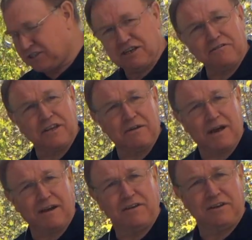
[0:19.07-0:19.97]
to show you
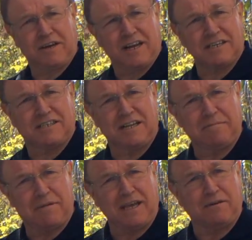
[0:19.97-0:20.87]
how you can actually
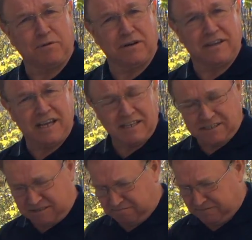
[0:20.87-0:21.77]
make one of
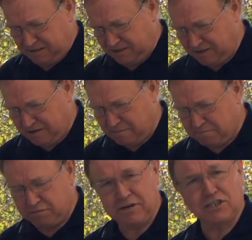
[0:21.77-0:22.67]
these
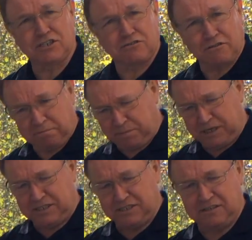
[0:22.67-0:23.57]
pretty strong
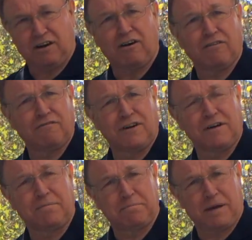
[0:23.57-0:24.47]
pieces of
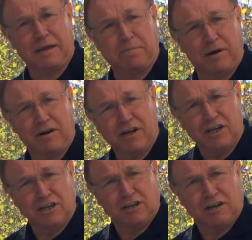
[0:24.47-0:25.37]
paper,
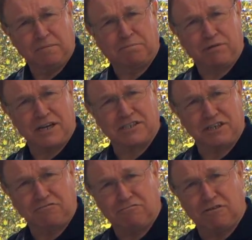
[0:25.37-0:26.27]
compressed
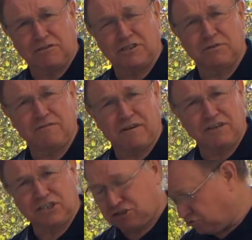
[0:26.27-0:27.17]
and rolled into a very
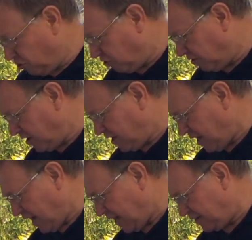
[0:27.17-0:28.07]
strong
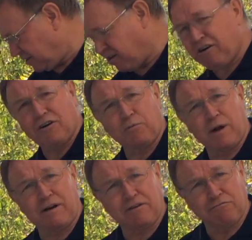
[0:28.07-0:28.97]
and hard
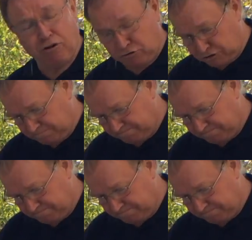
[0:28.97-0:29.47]
wearing rod.